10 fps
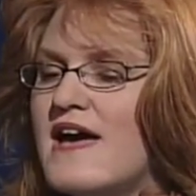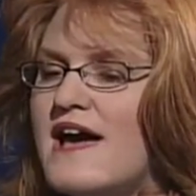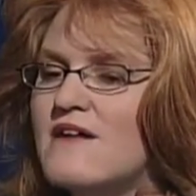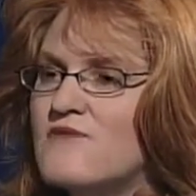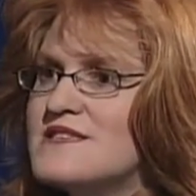
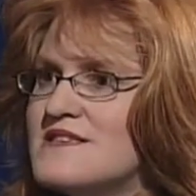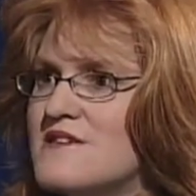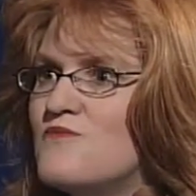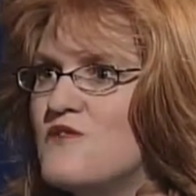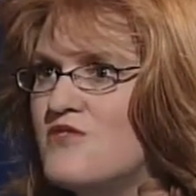And we
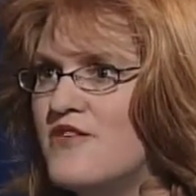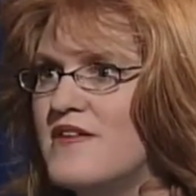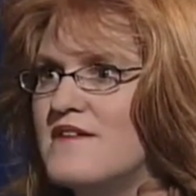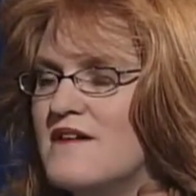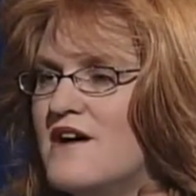see with
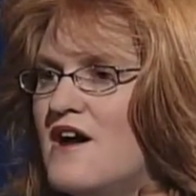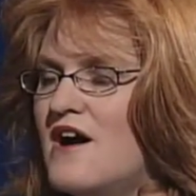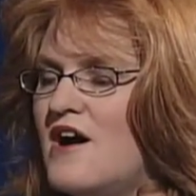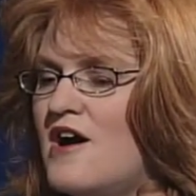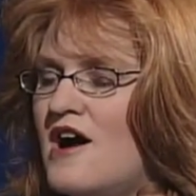the
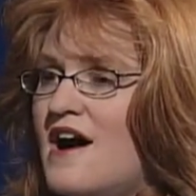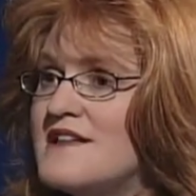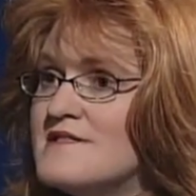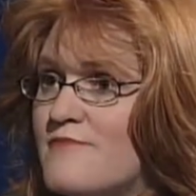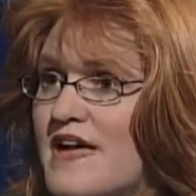uh, high
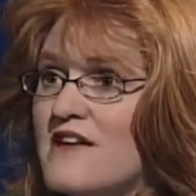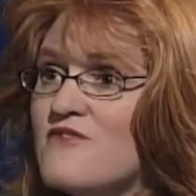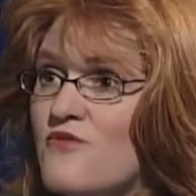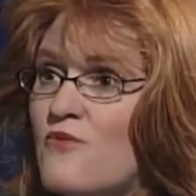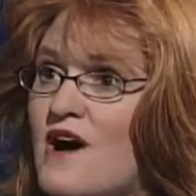demand
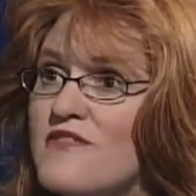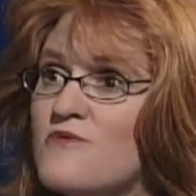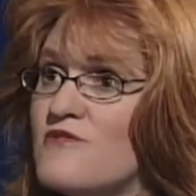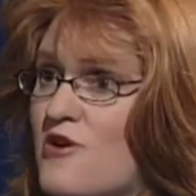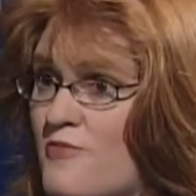for water,
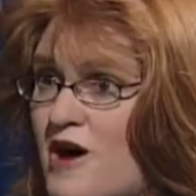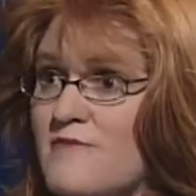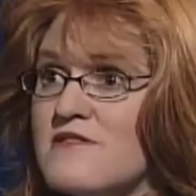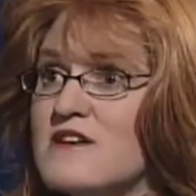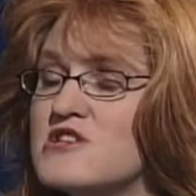with our
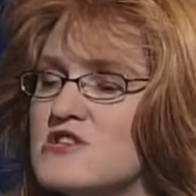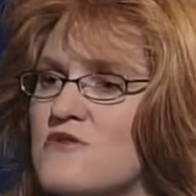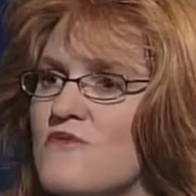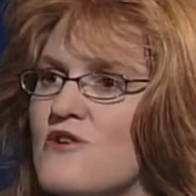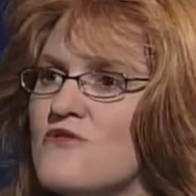population
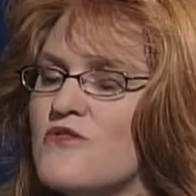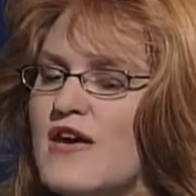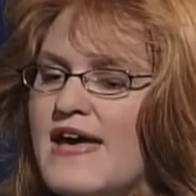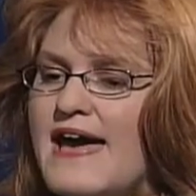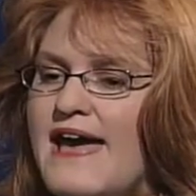growth,
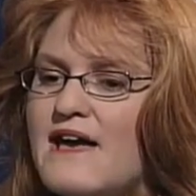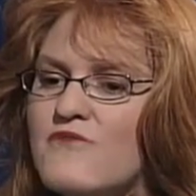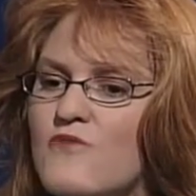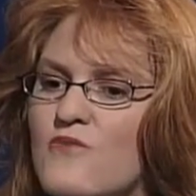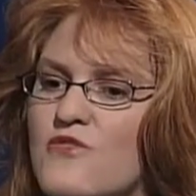
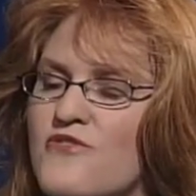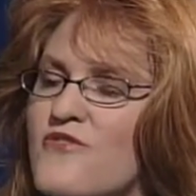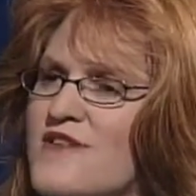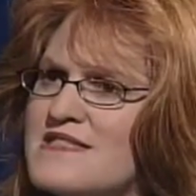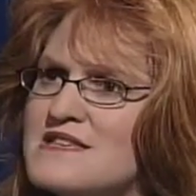and with
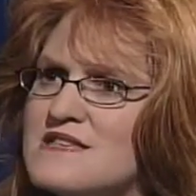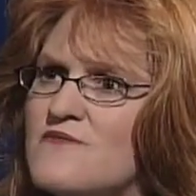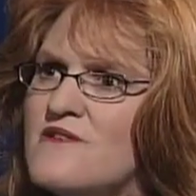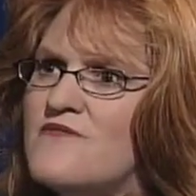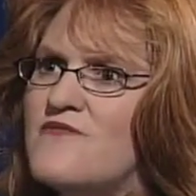studies that
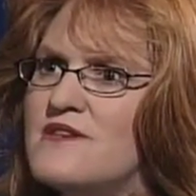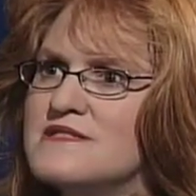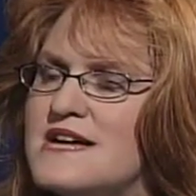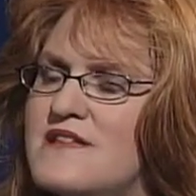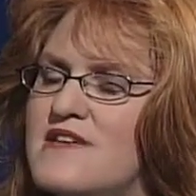we've
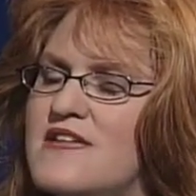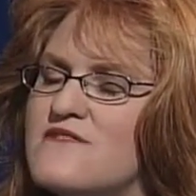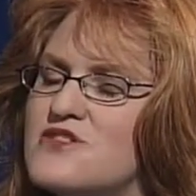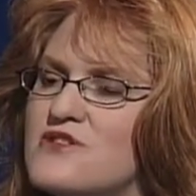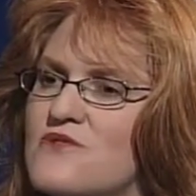done that have
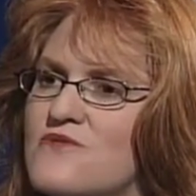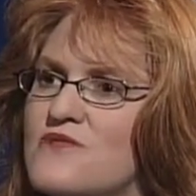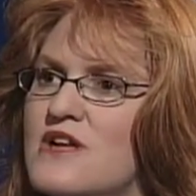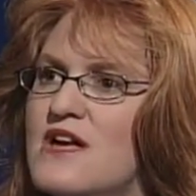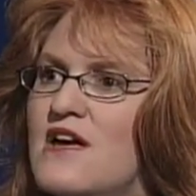shown
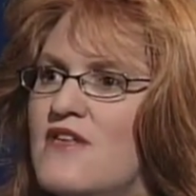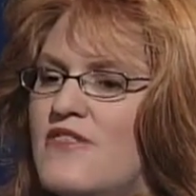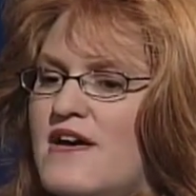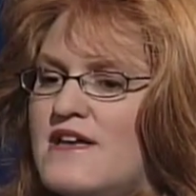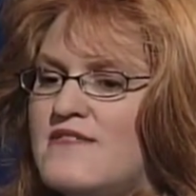
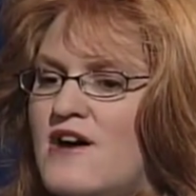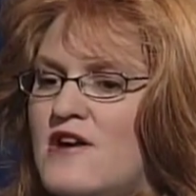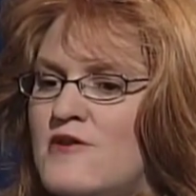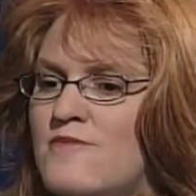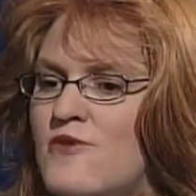that
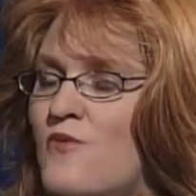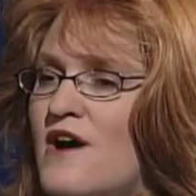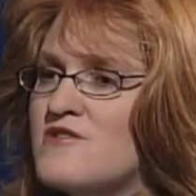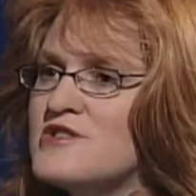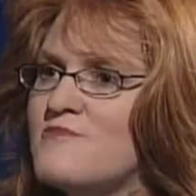um, the
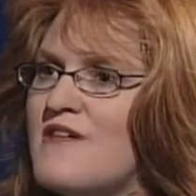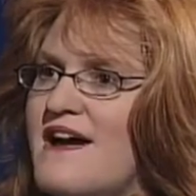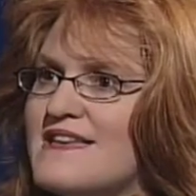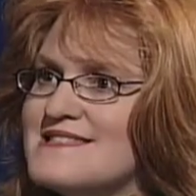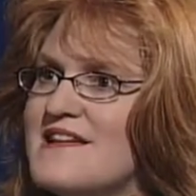water supply
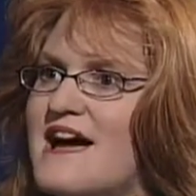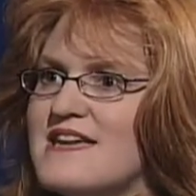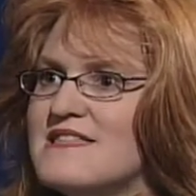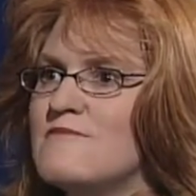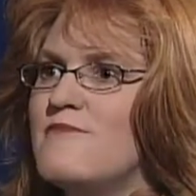is not
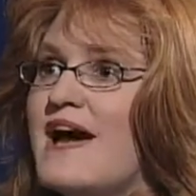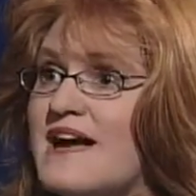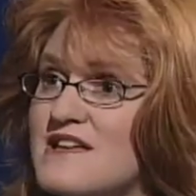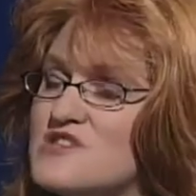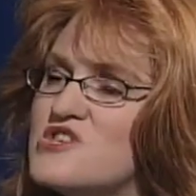getting
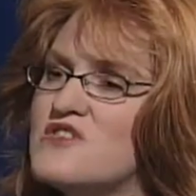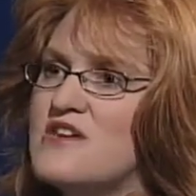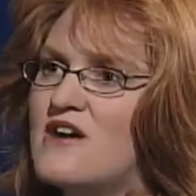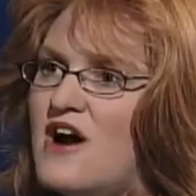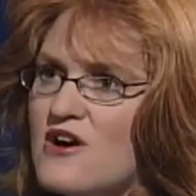back into
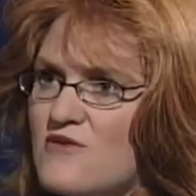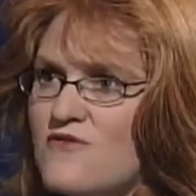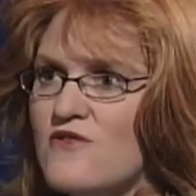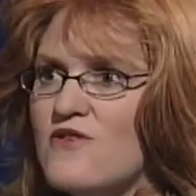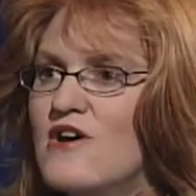the
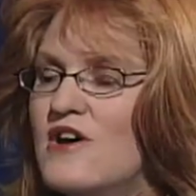aquifer.